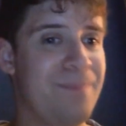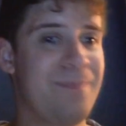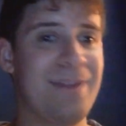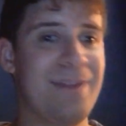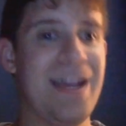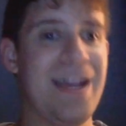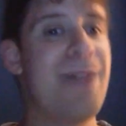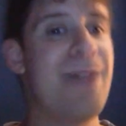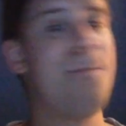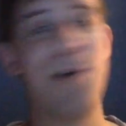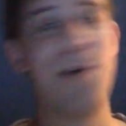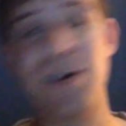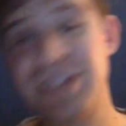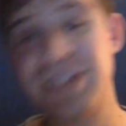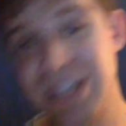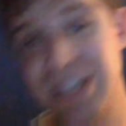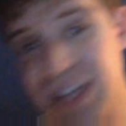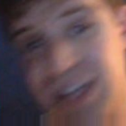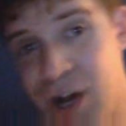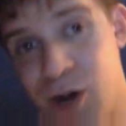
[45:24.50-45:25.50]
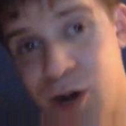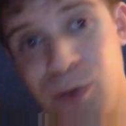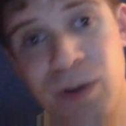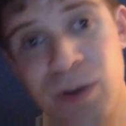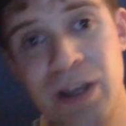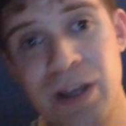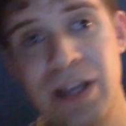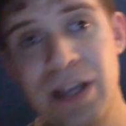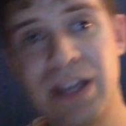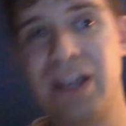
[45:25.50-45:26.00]
and Punk you know
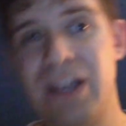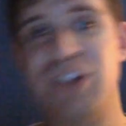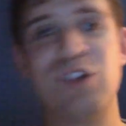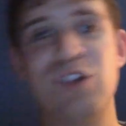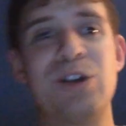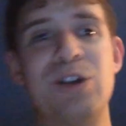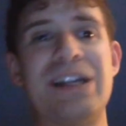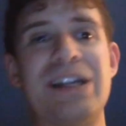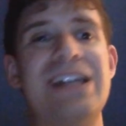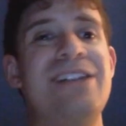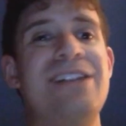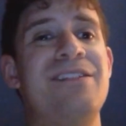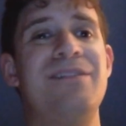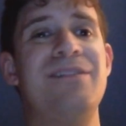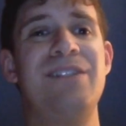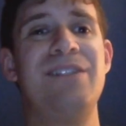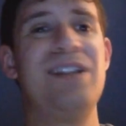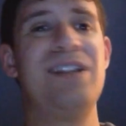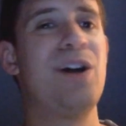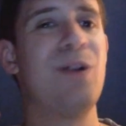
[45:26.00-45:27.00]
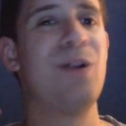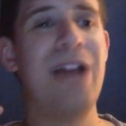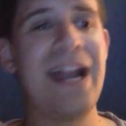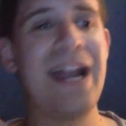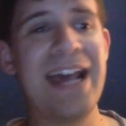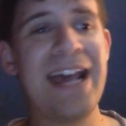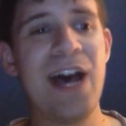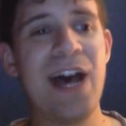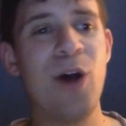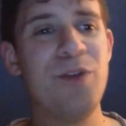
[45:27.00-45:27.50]
is looking you know a lot
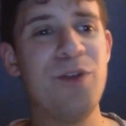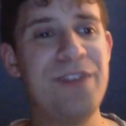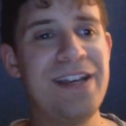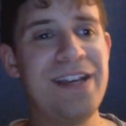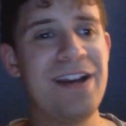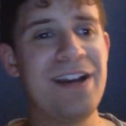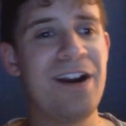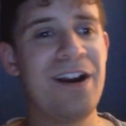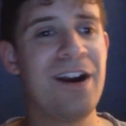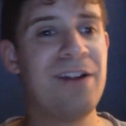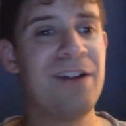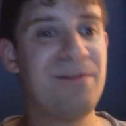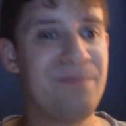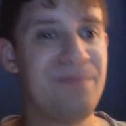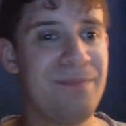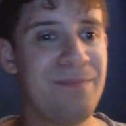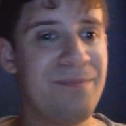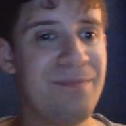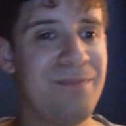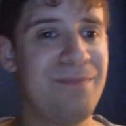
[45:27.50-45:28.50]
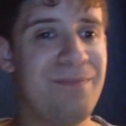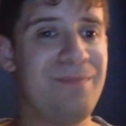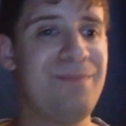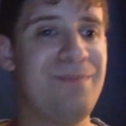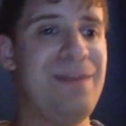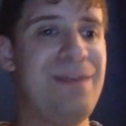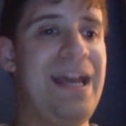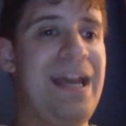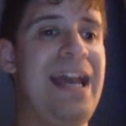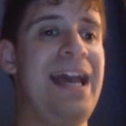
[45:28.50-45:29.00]
healthier,
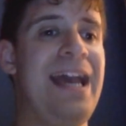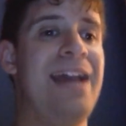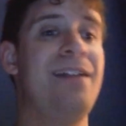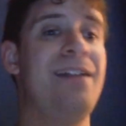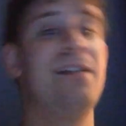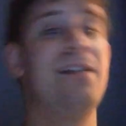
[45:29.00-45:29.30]
and